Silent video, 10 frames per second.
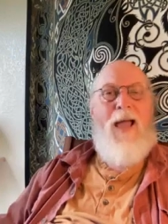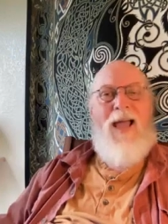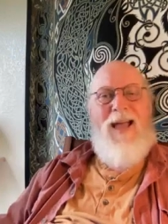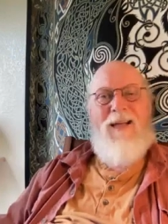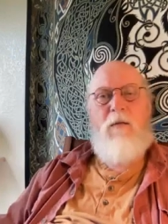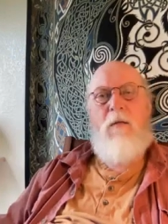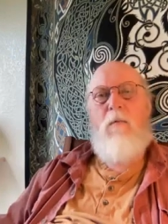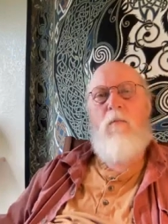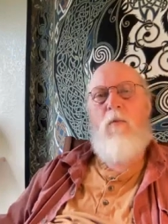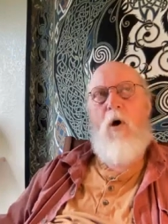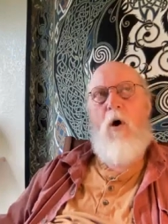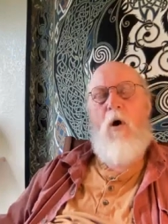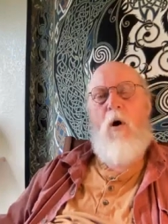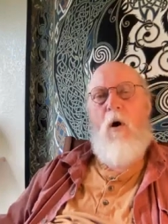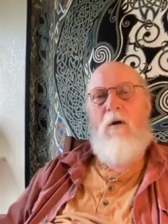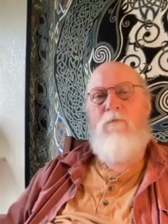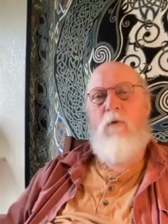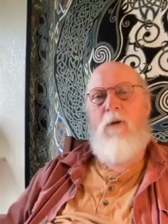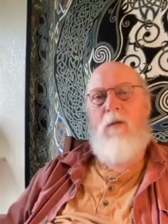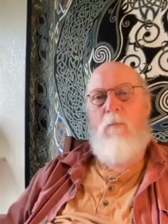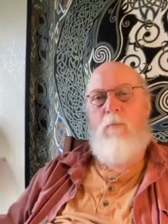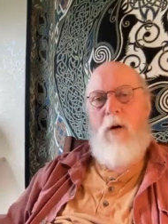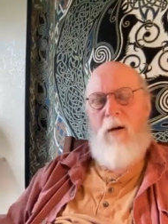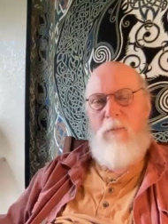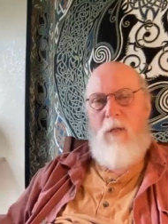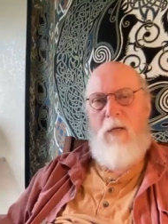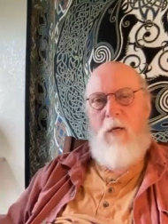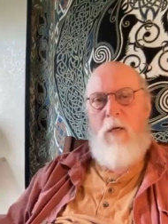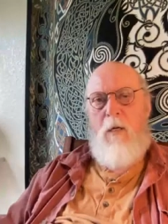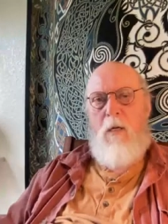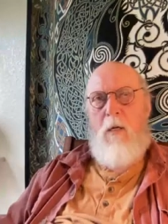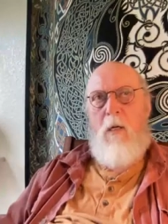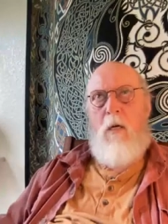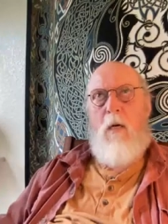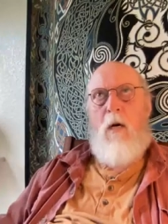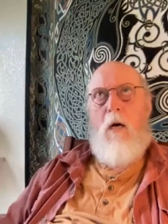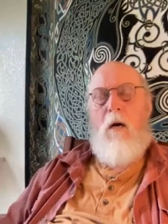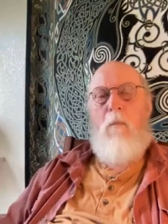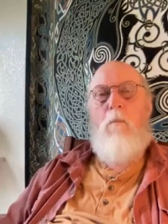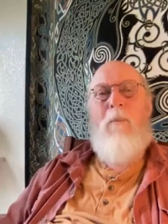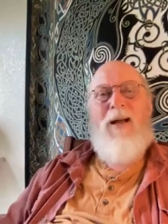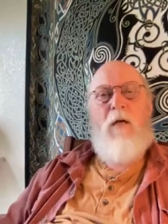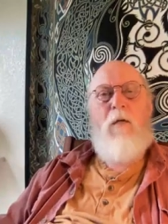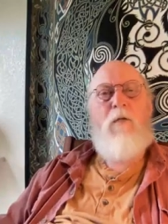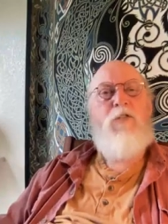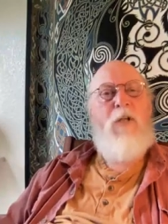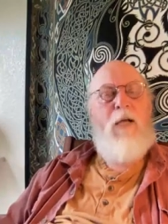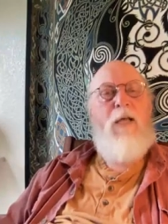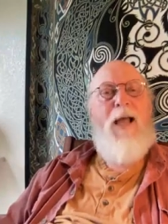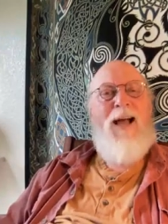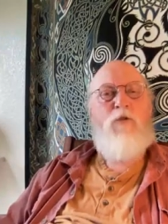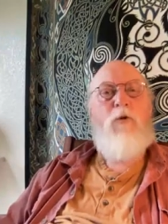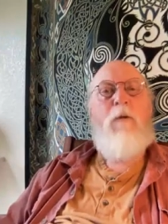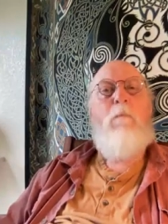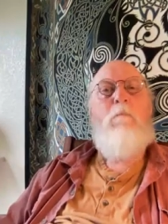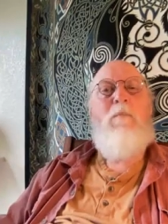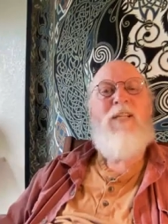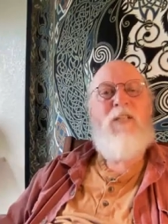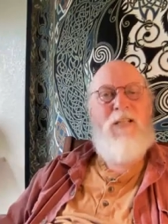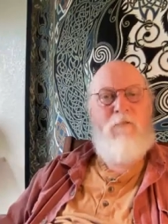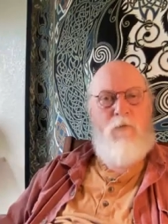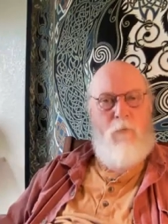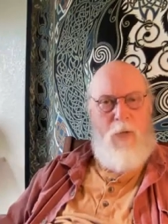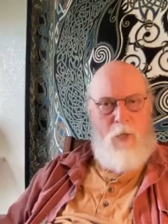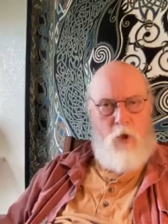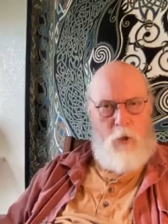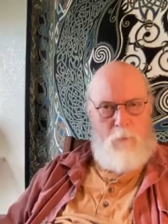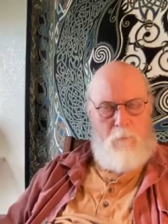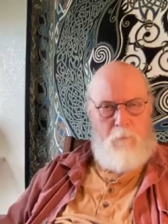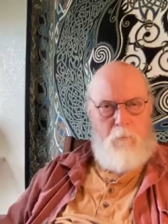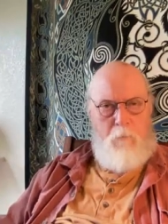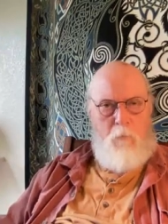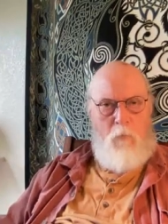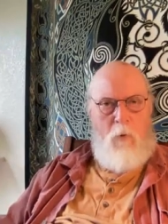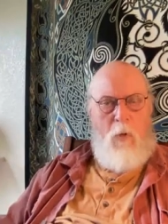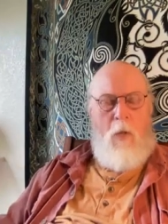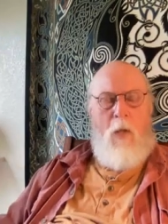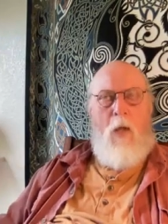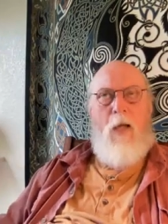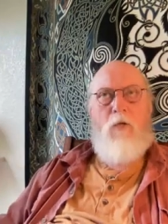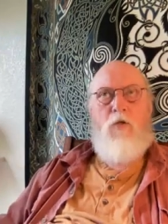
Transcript: and are offering the public medical psychiatric misinformation. And